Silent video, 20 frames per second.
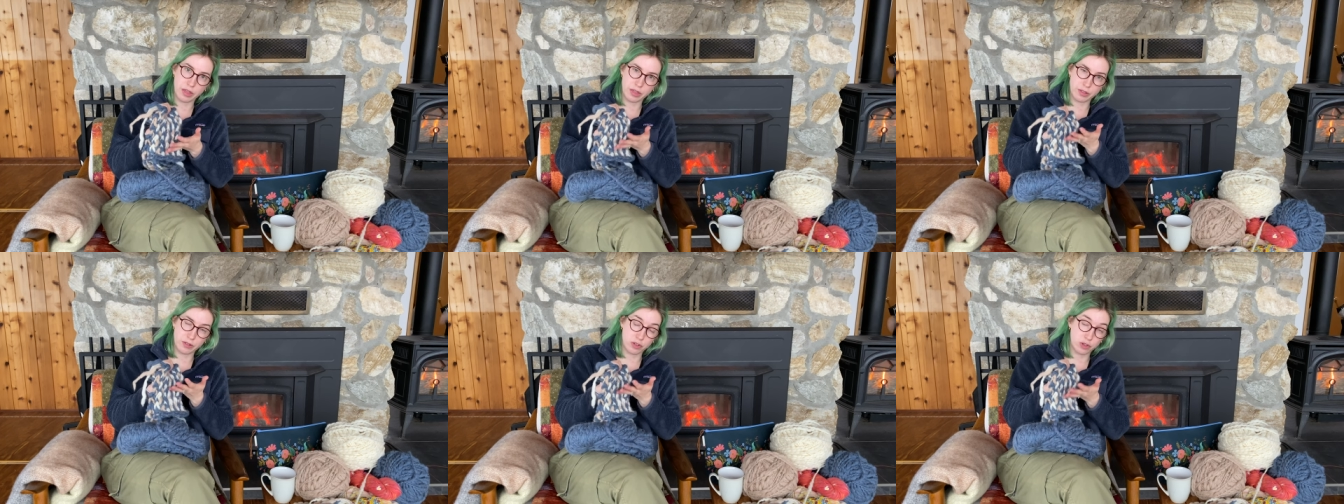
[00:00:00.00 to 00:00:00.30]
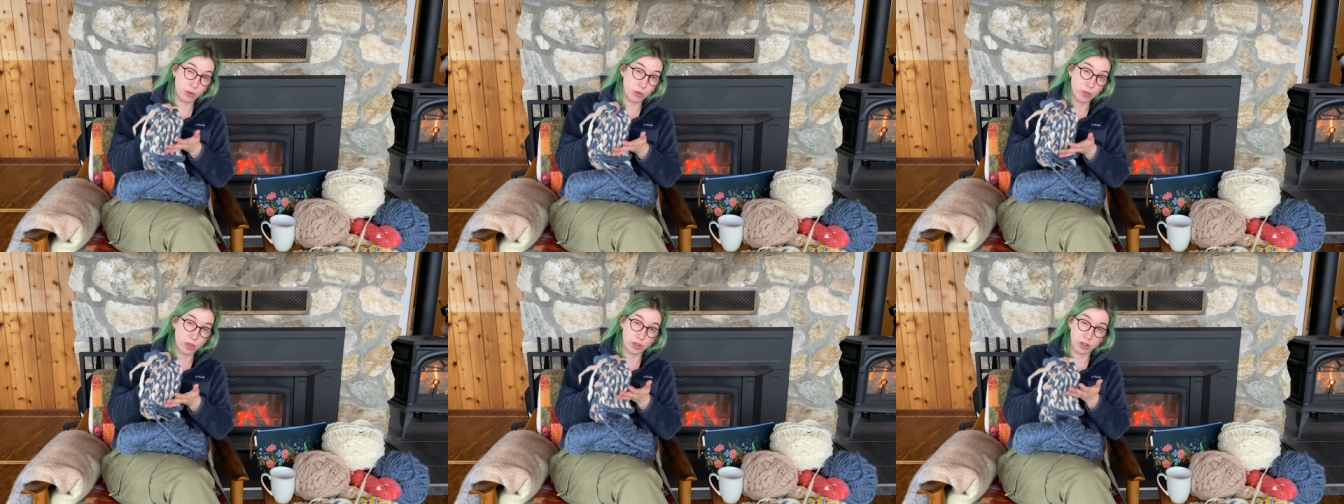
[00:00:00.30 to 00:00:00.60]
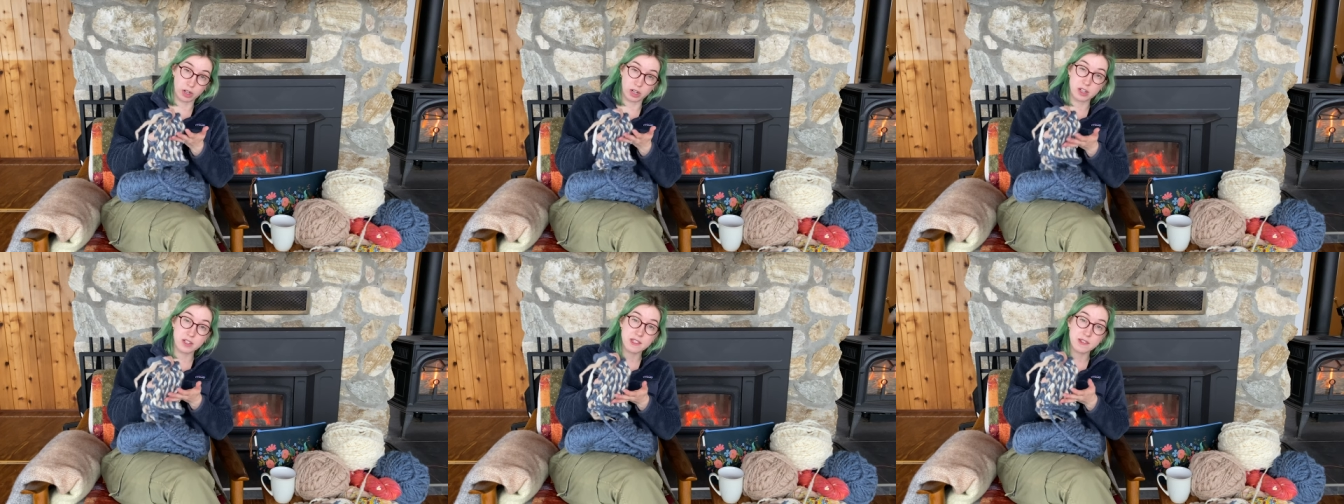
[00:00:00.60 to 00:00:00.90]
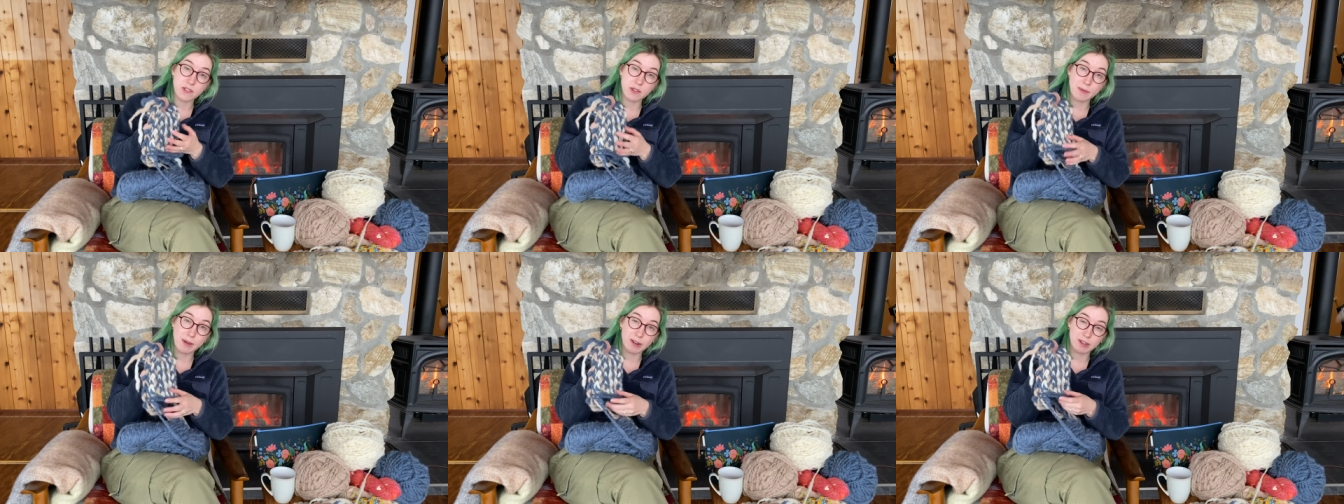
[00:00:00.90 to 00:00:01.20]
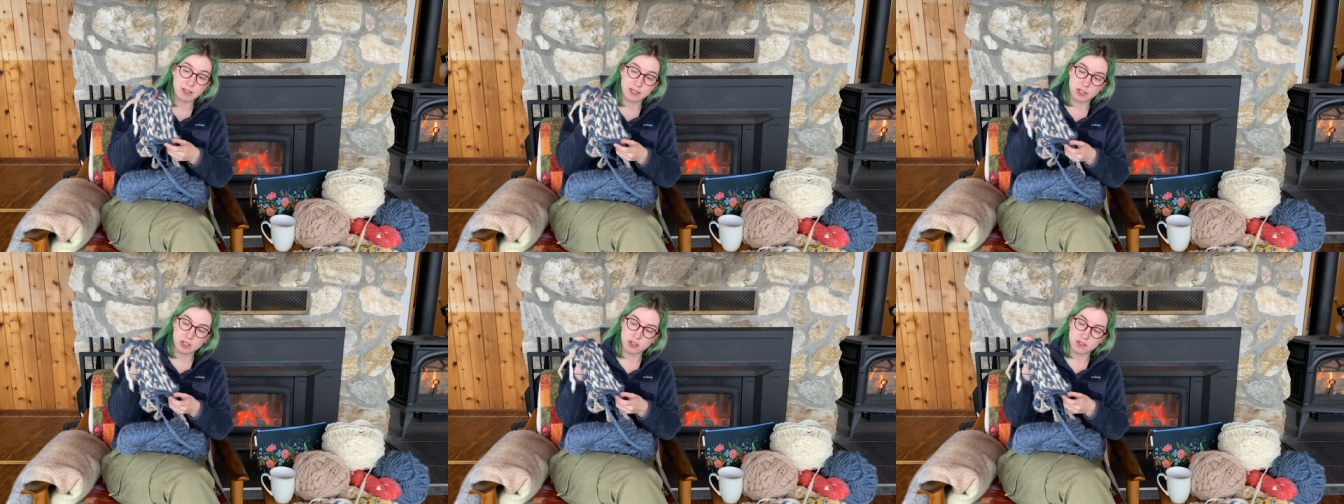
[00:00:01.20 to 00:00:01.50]
two thirds of the amount of
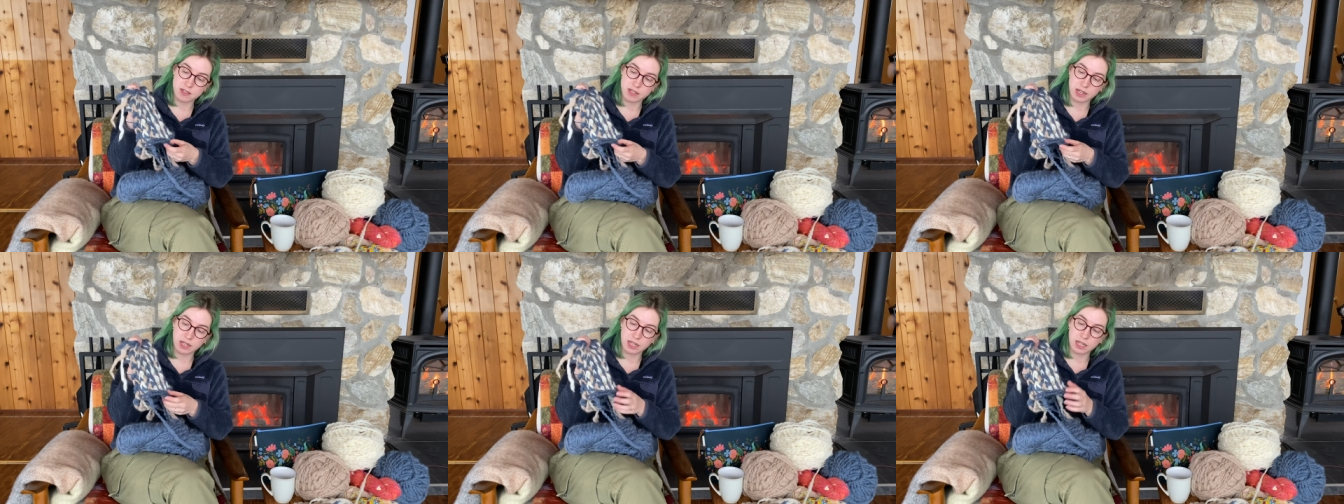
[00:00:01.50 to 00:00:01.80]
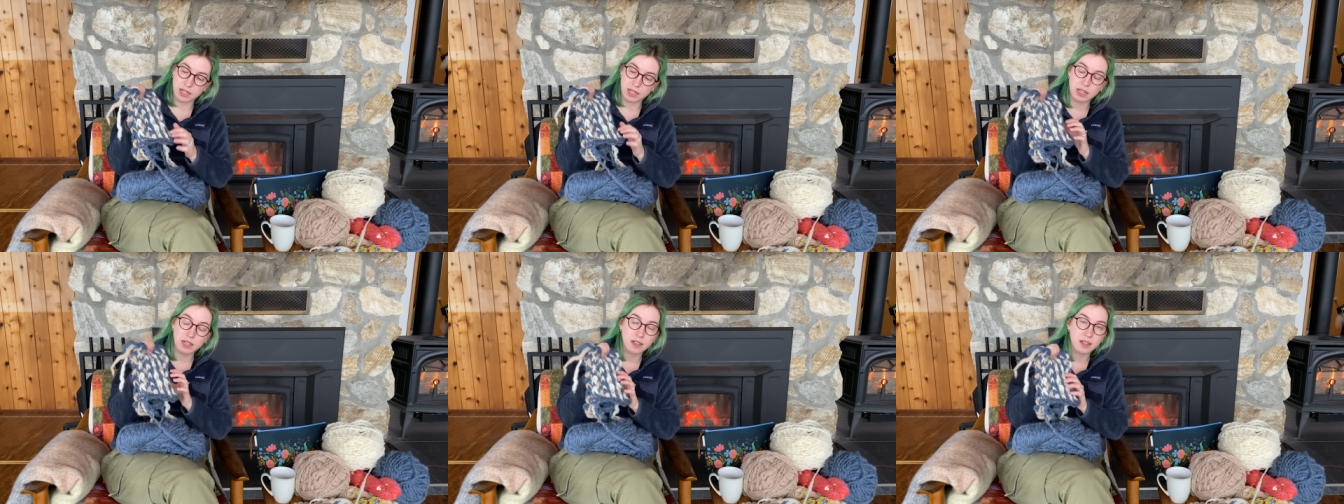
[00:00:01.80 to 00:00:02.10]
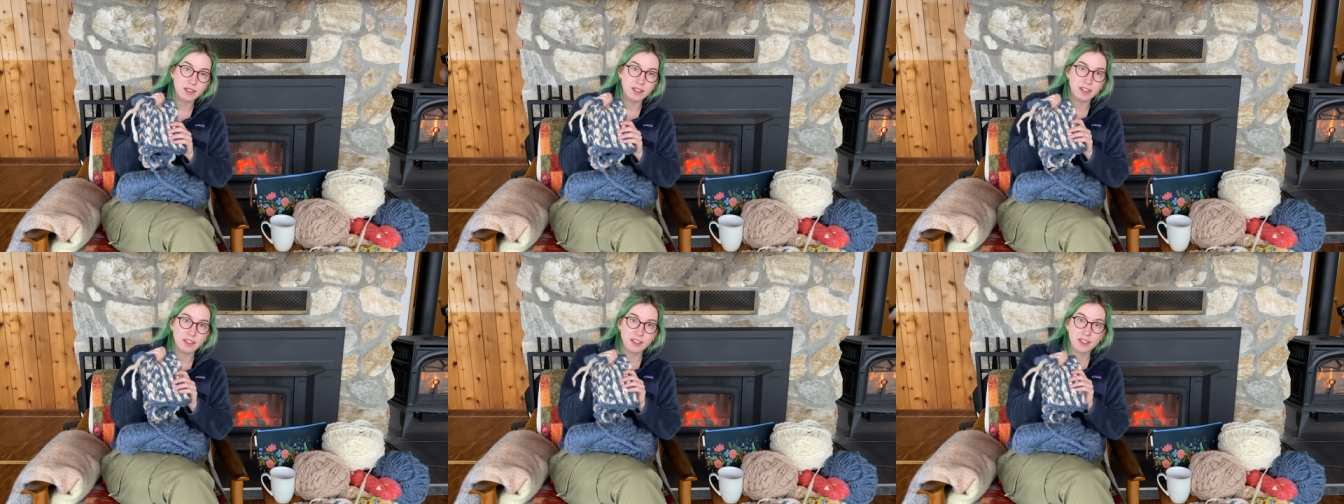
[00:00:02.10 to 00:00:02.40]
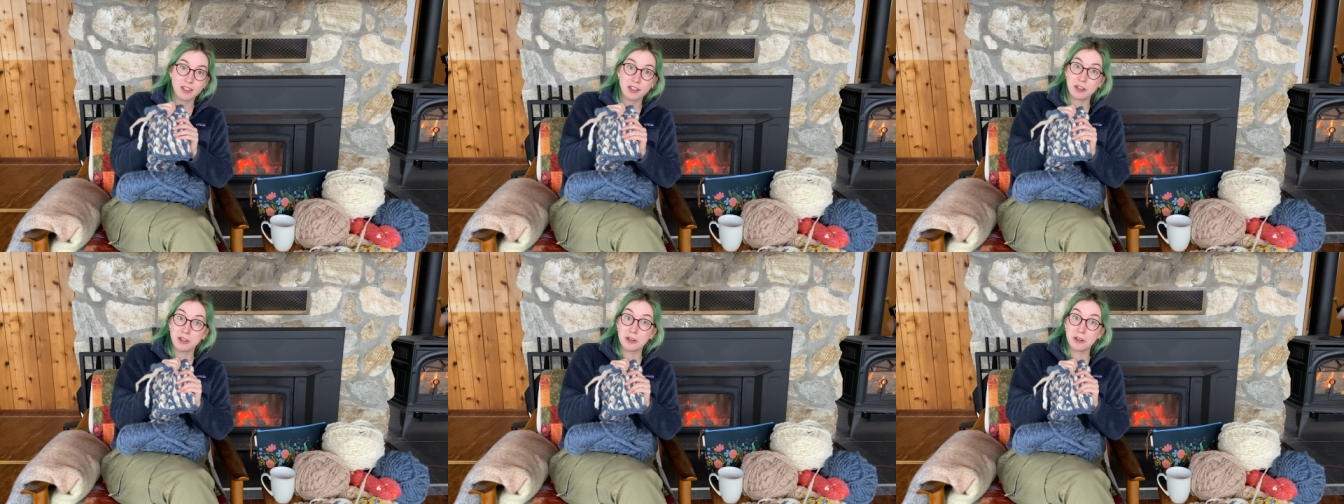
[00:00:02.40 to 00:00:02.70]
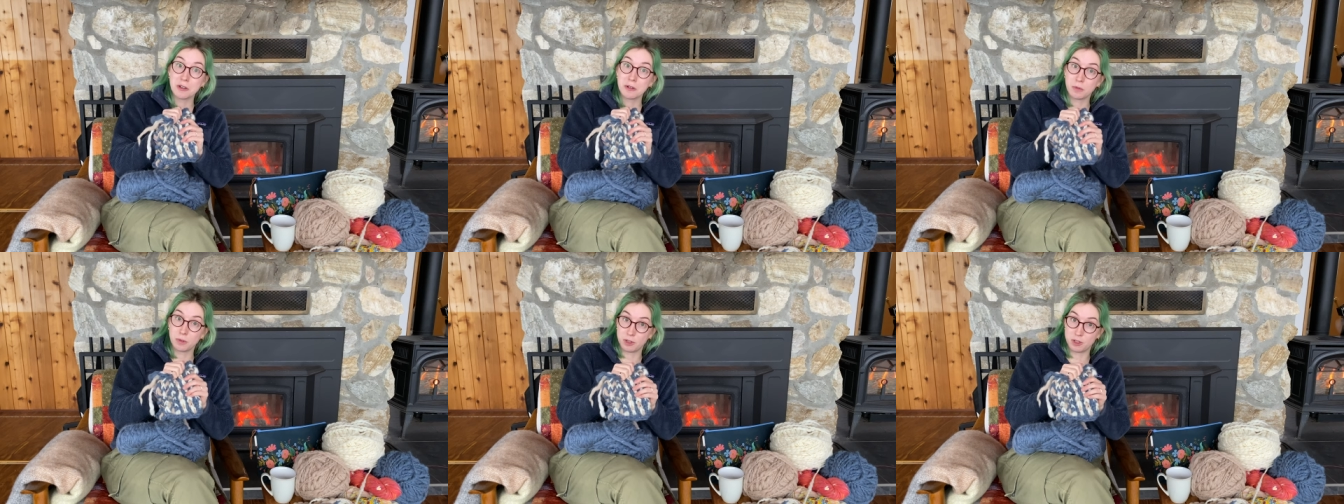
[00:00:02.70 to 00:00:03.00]
stitches I need,
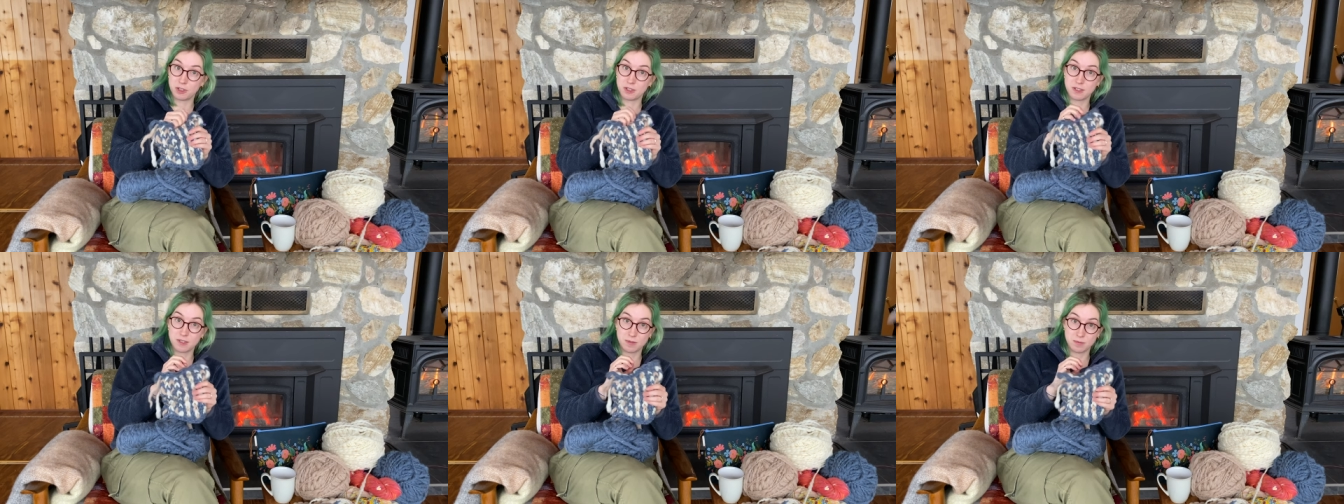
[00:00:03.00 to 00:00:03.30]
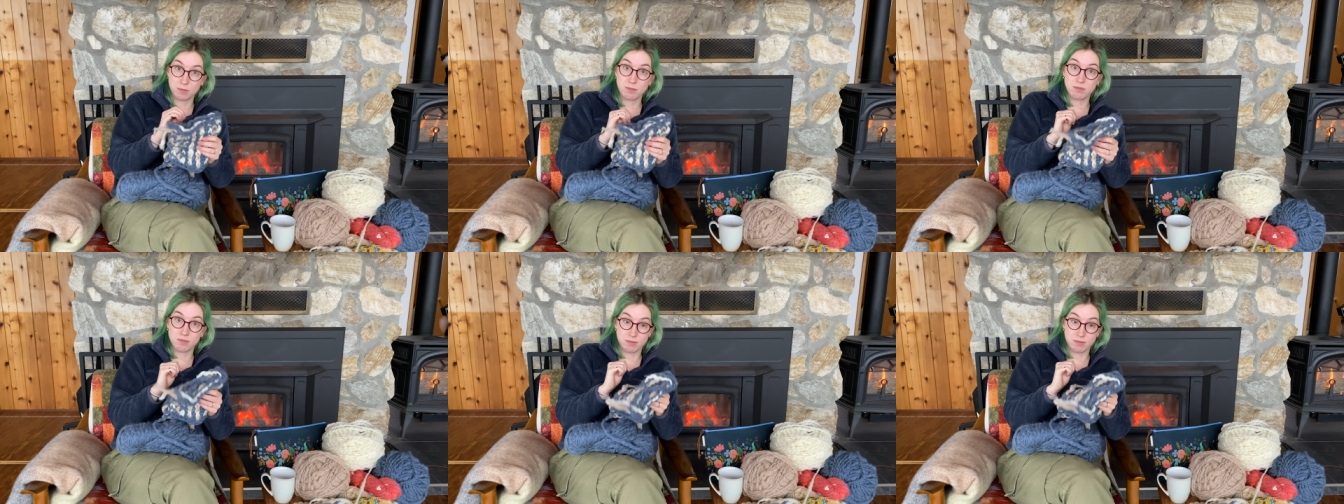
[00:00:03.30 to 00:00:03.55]
which is